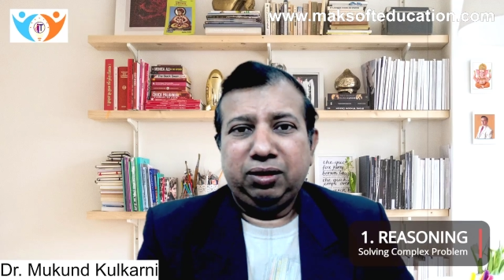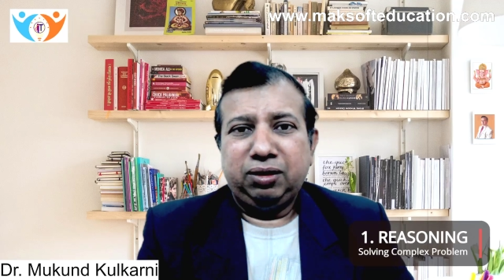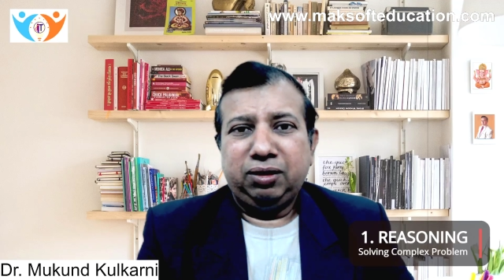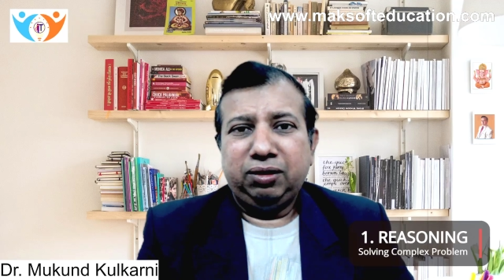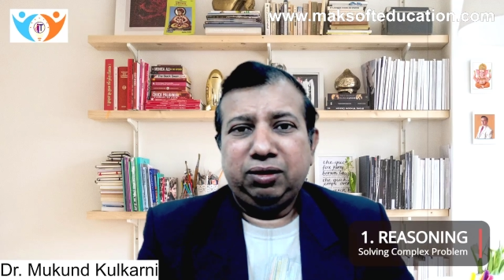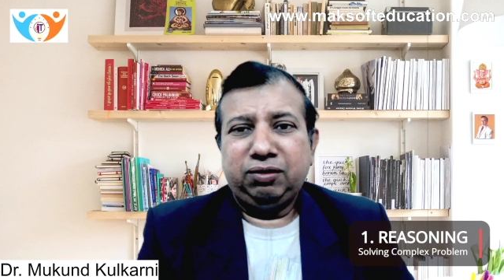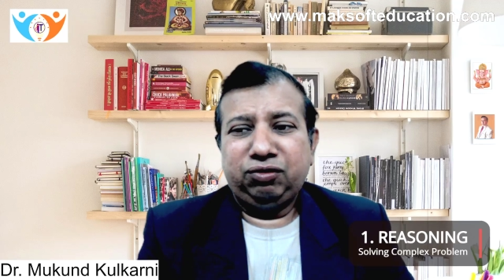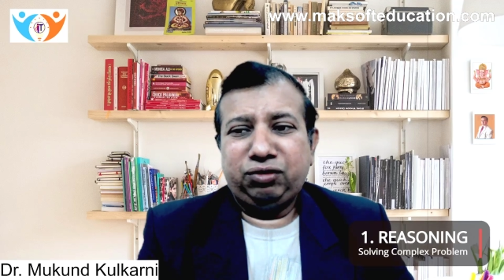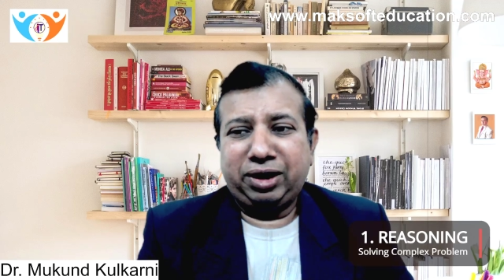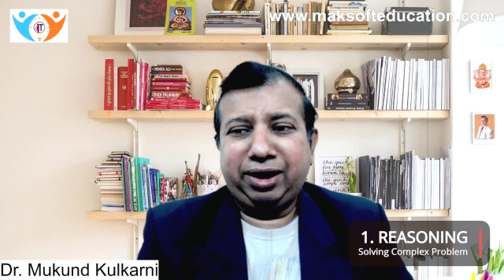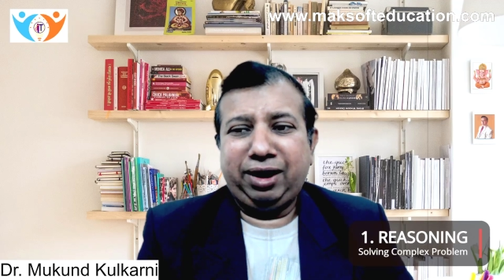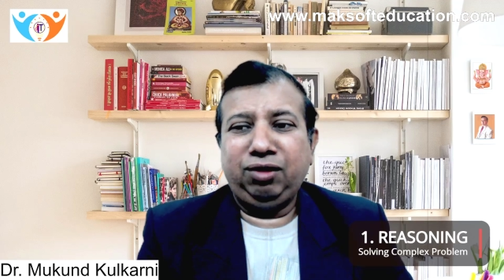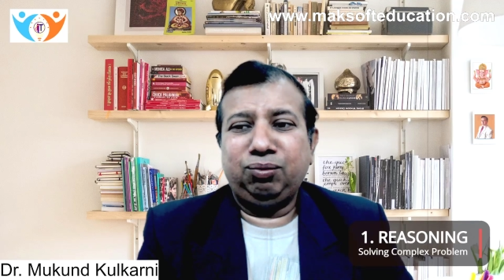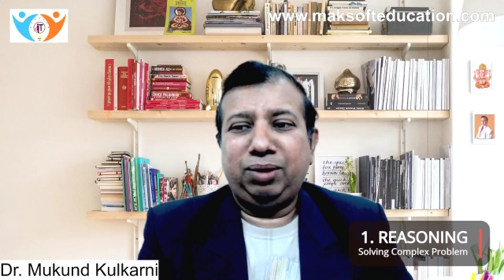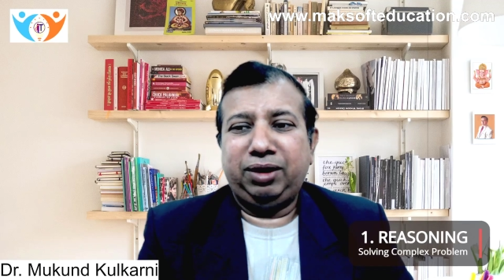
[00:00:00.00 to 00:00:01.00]
The
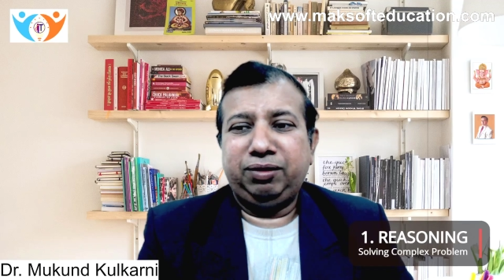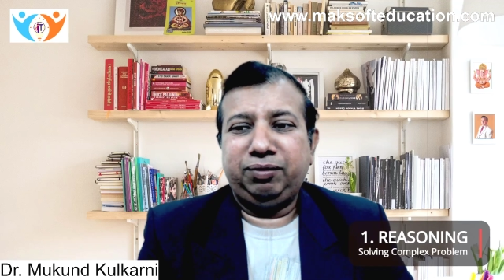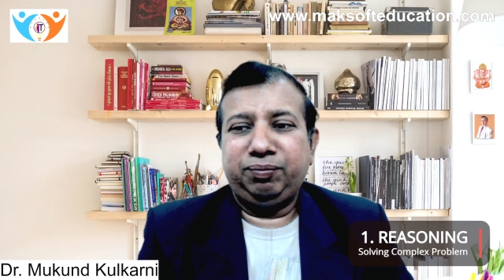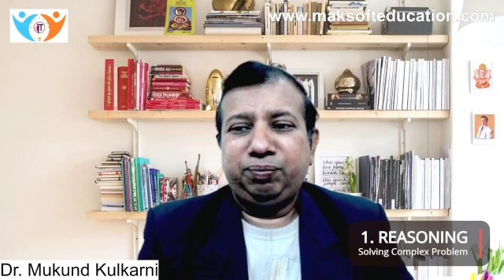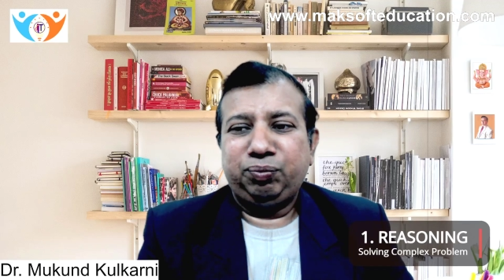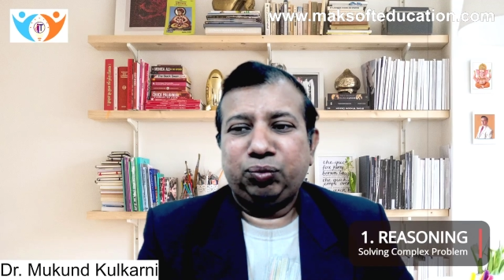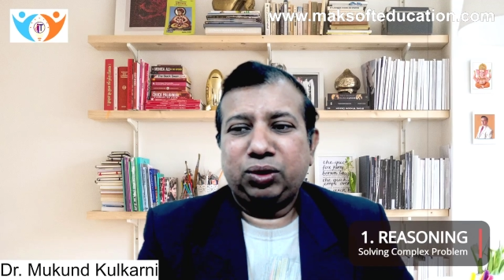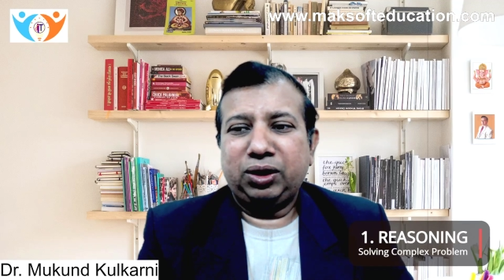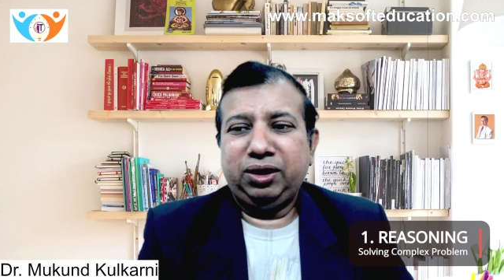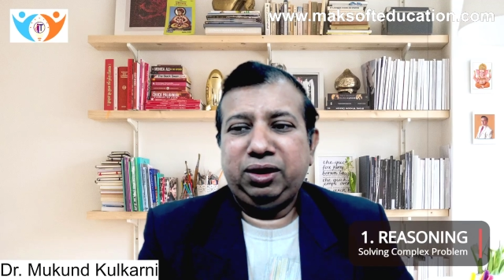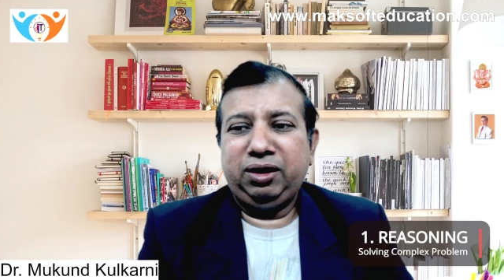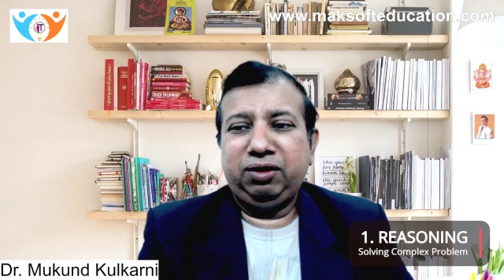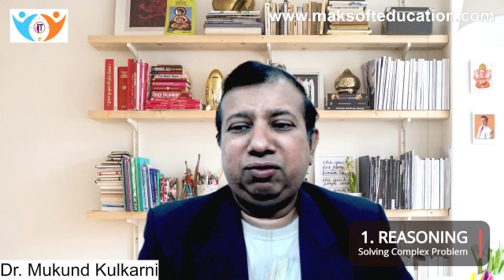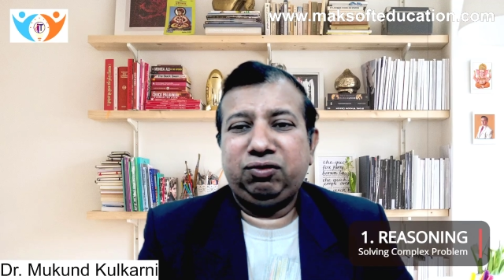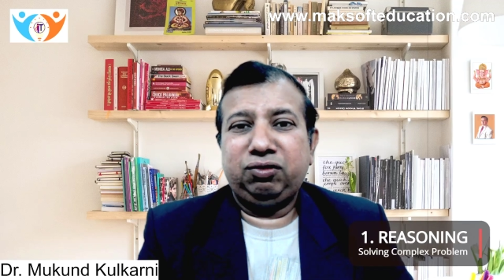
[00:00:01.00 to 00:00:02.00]
second one
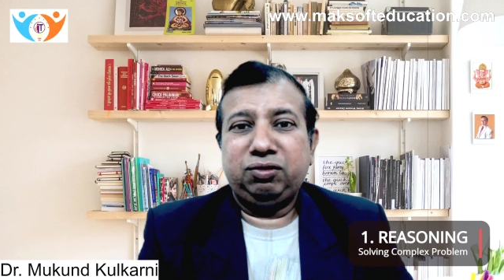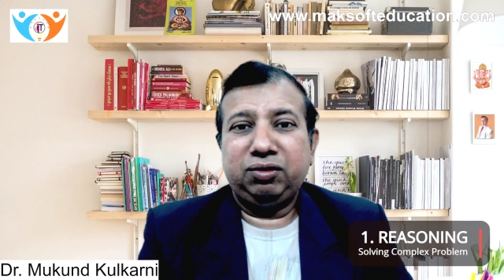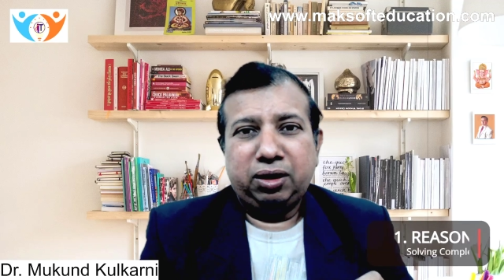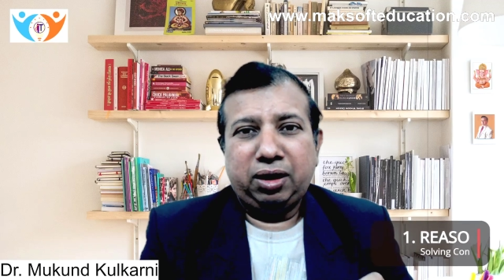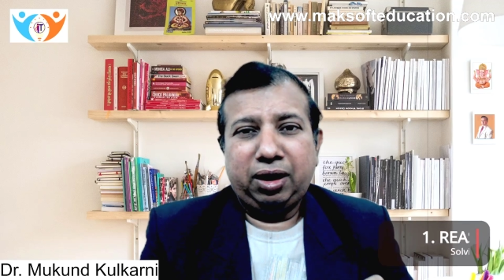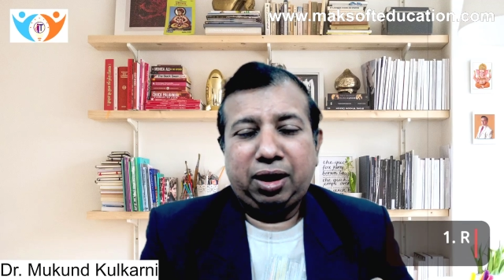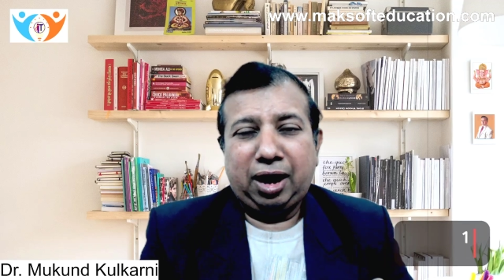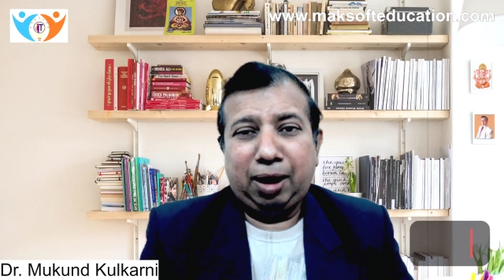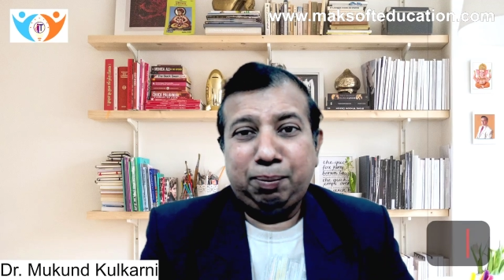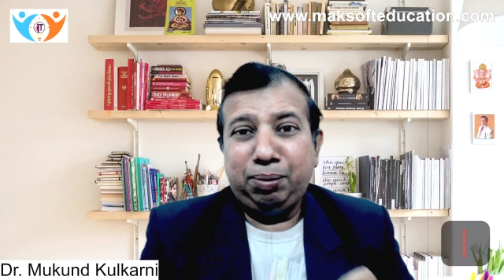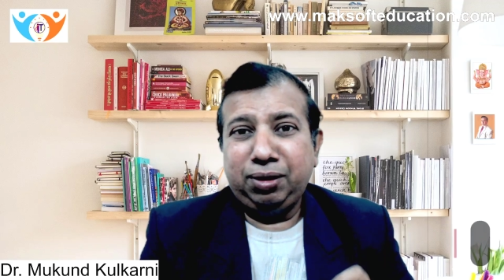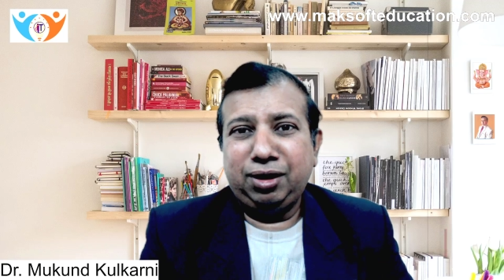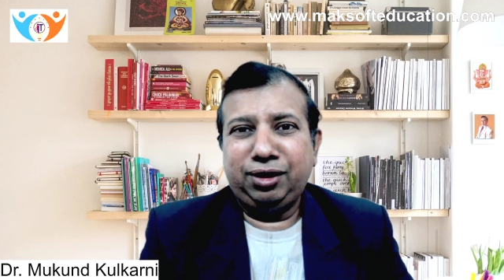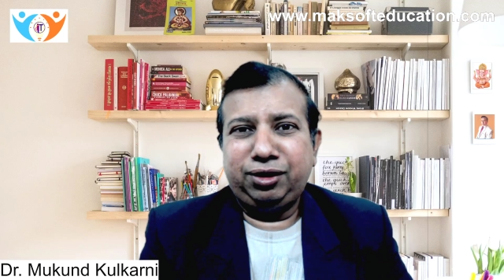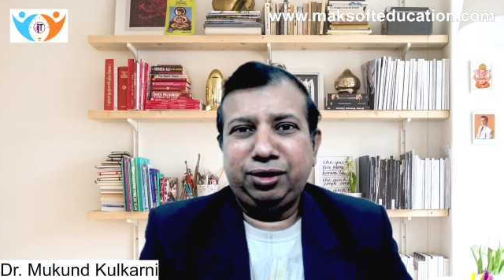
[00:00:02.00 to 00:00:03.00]
is
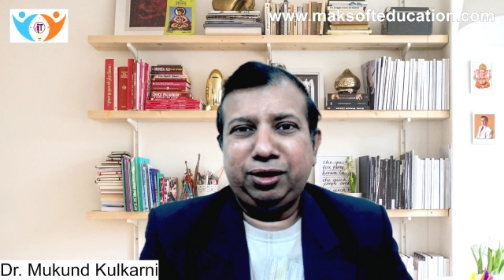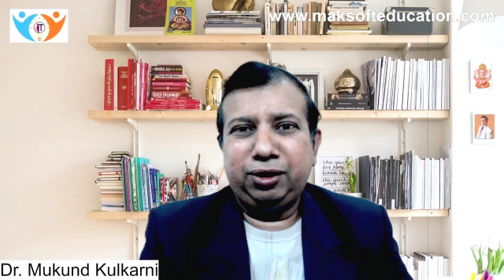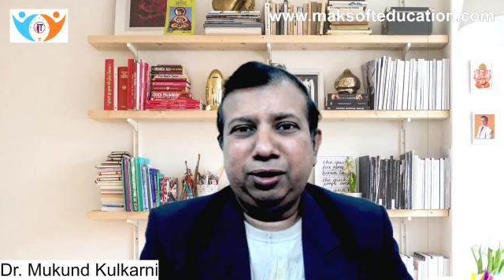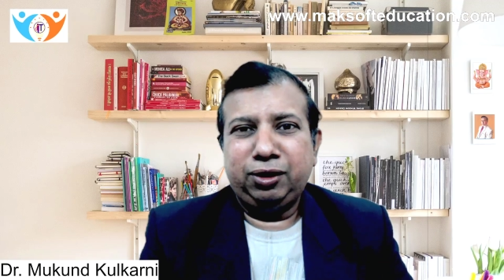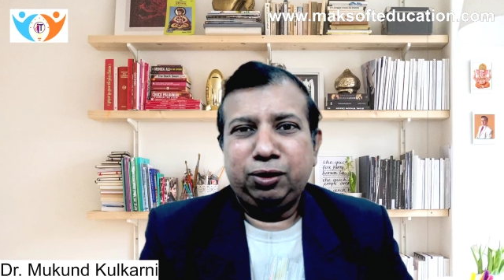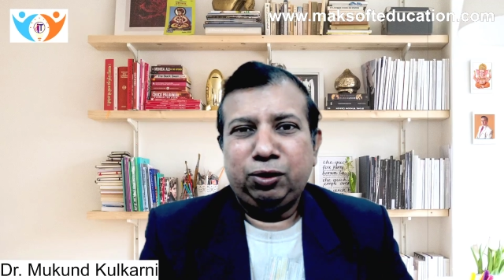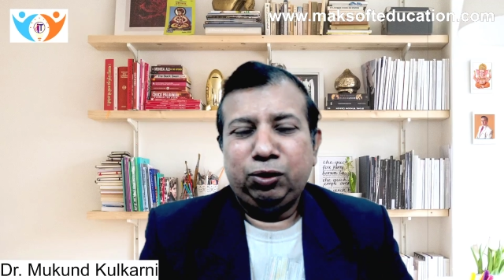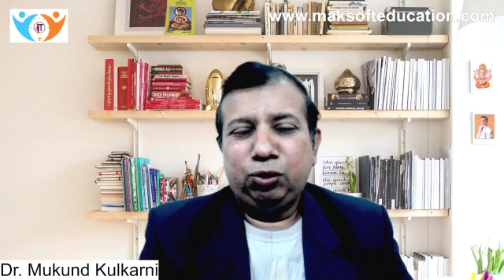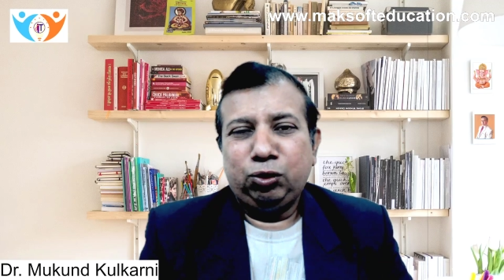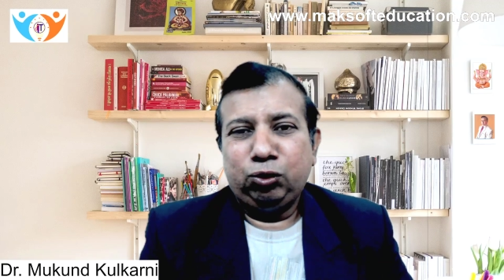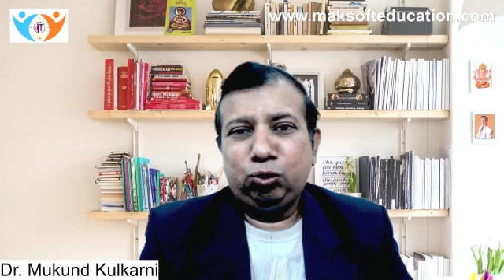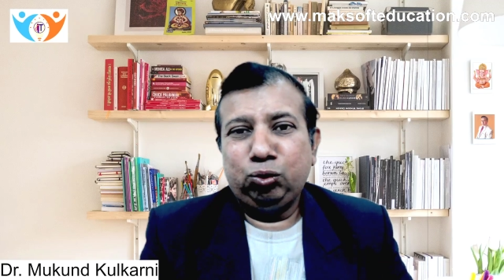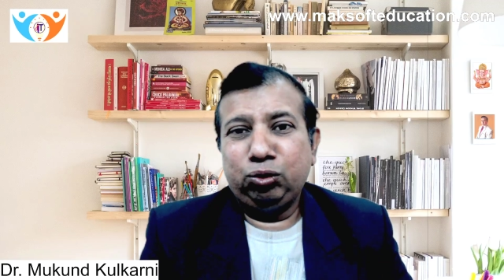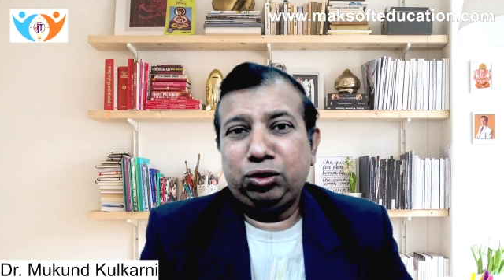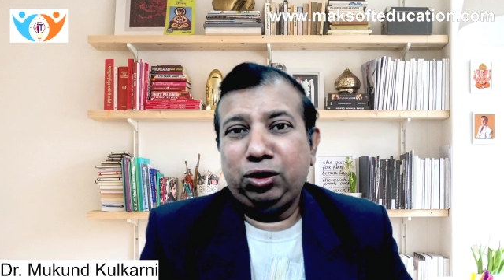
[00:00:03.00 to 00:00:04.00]
ability
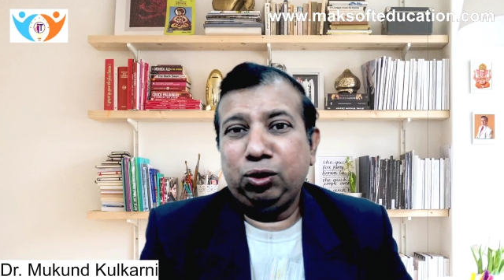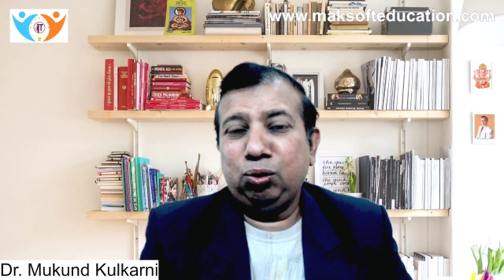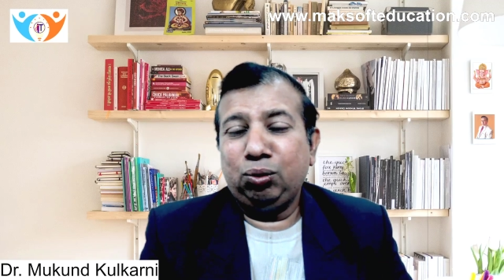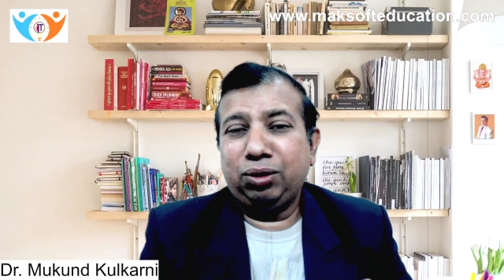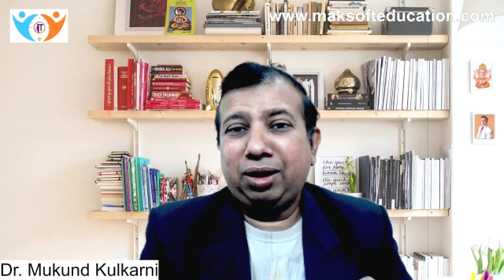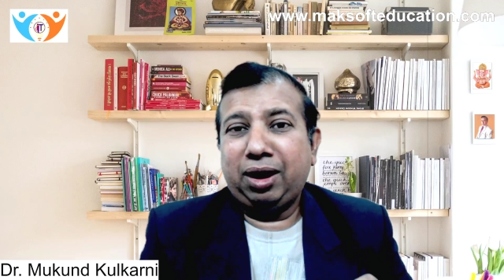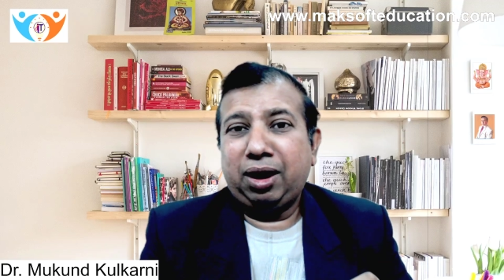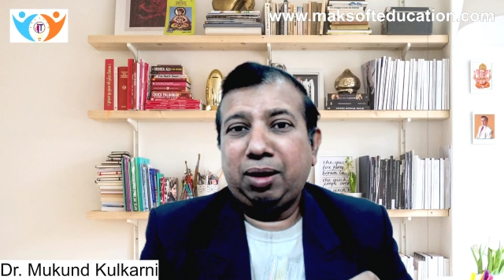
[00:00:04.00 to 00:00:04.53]
to give